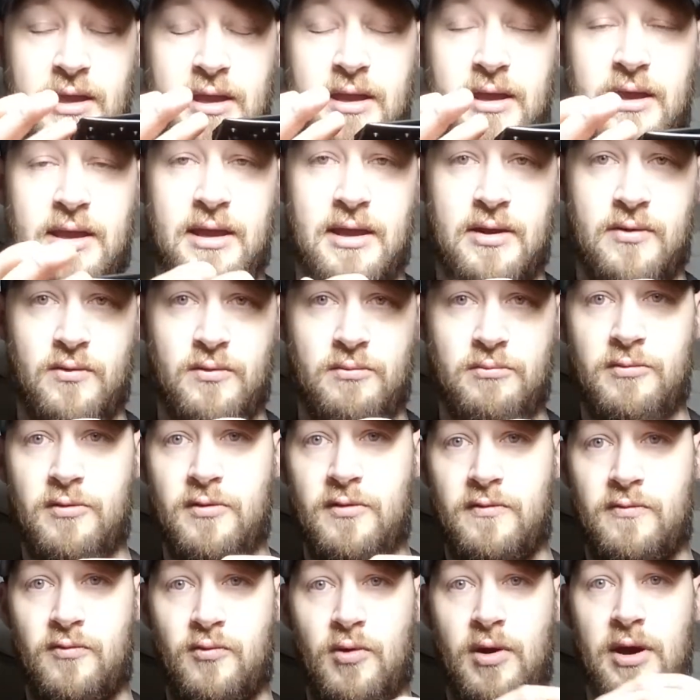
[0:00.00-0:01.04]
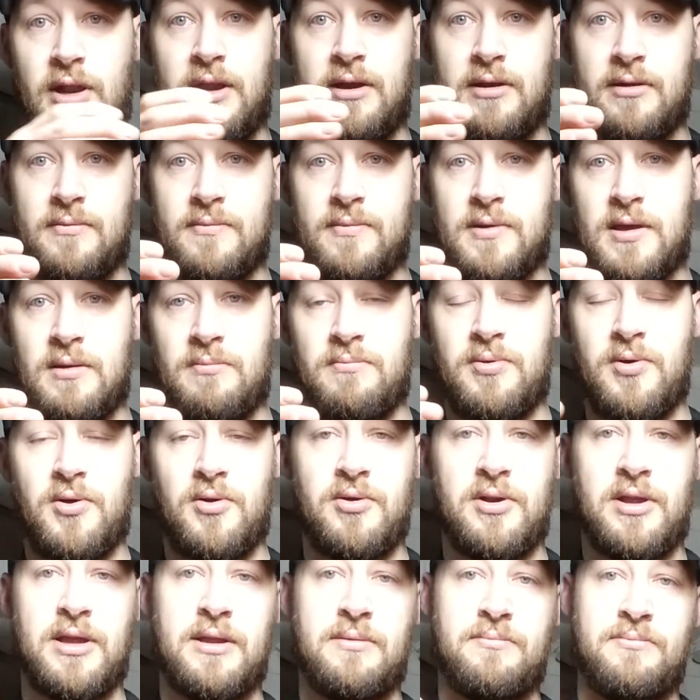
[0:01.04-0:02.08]
and remove one
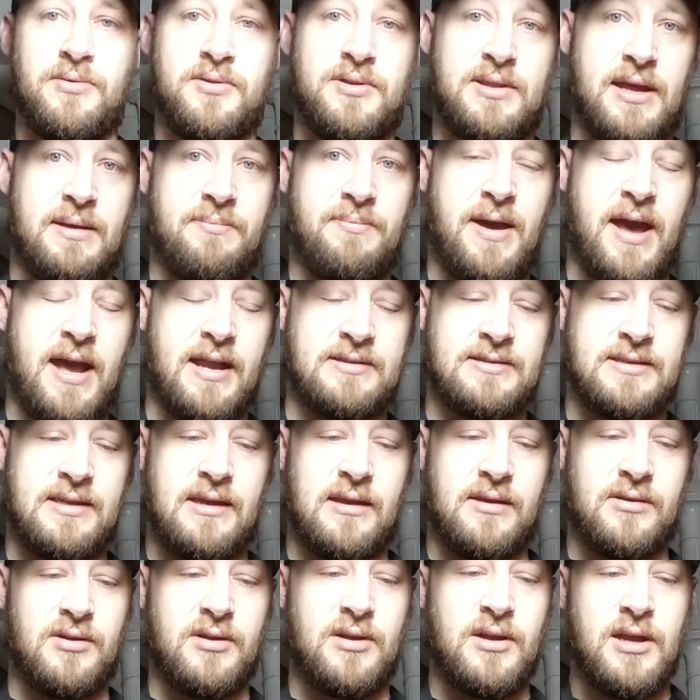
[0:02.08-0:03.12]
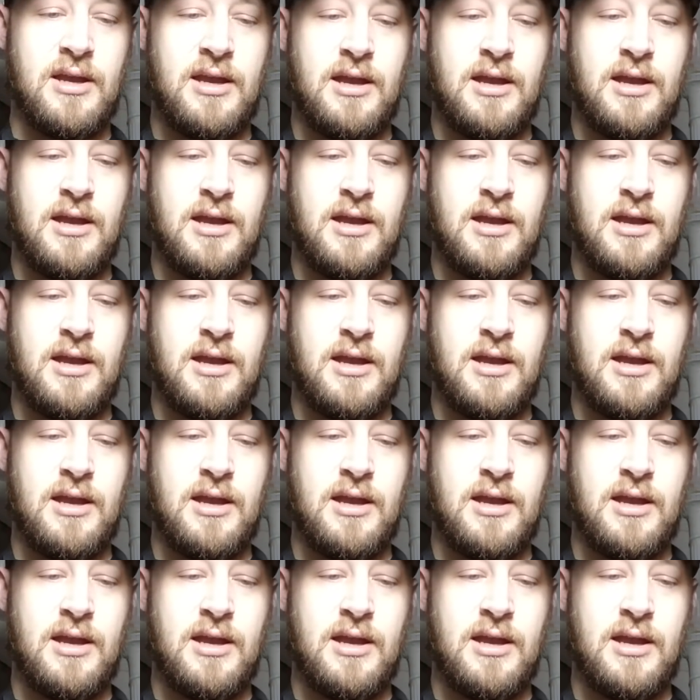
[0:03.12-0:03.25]
component and put that back together.